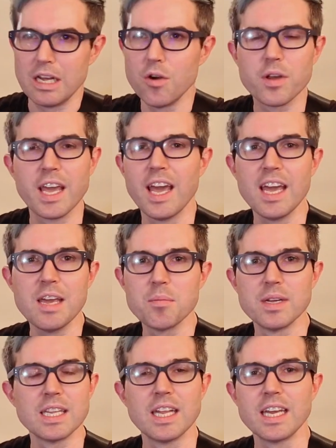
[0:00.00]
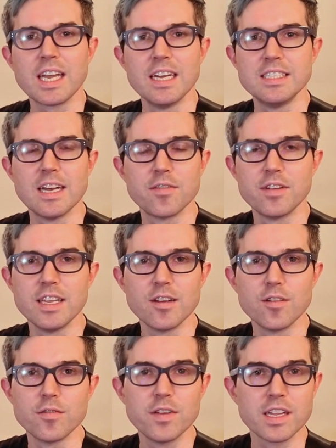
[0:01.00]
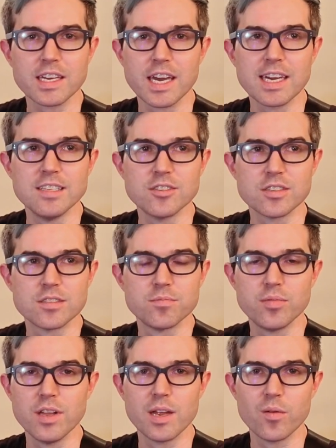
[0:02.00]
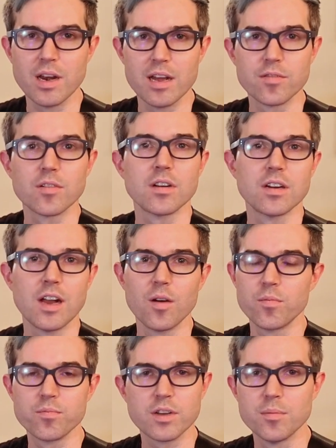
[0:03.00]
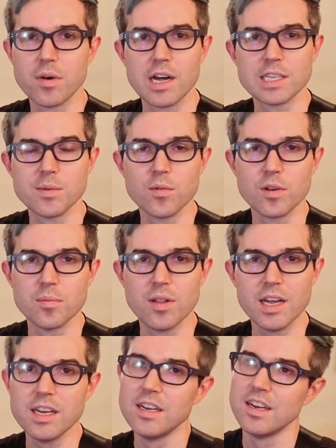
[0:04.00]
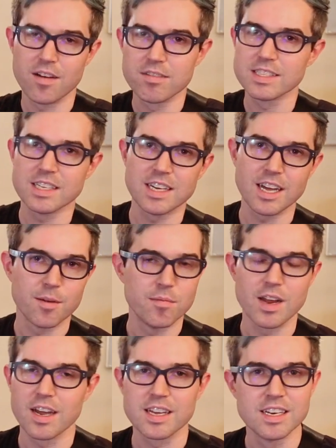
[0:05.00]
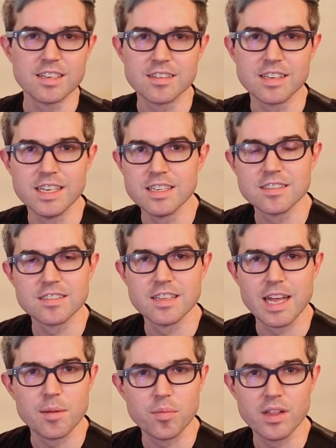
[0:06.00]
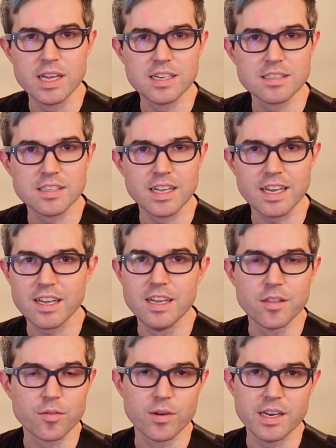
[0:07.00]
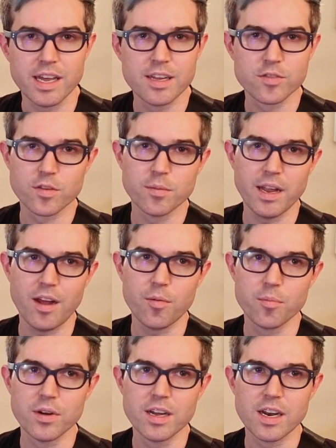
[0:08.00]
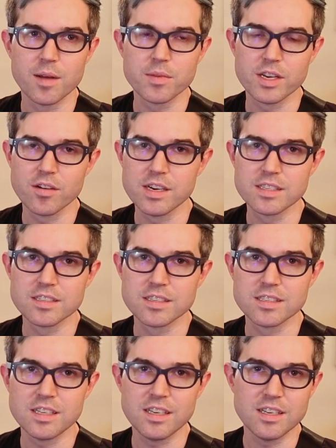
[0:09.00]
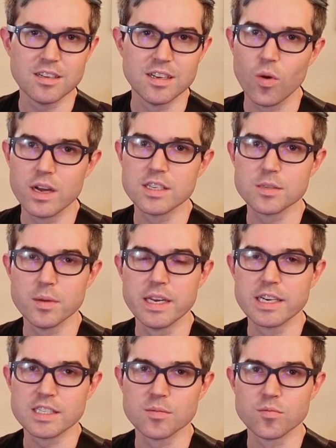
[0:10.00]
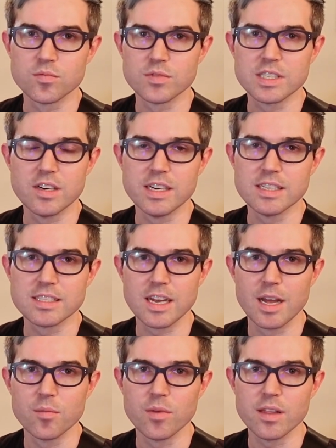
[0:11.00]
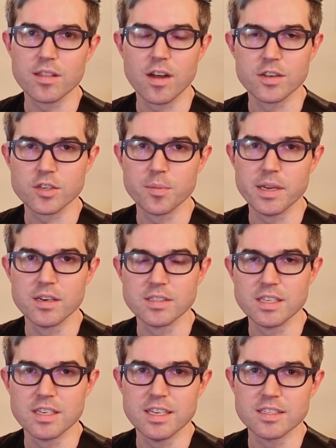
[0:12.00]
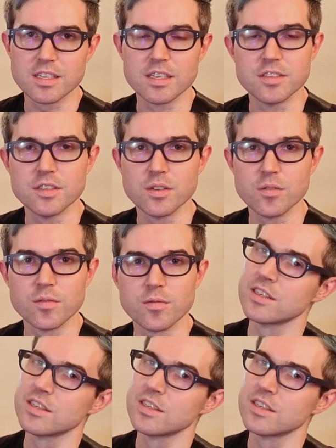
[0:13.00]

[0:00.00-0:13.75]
Okay, but like I definitely don't feel like I can just play whatever I could possibly want to play. Obviously, I'm not gonna get to that place like in 3 days from now, but I'm curious to see what spending some serious time with Oscar Peterson is gonna do.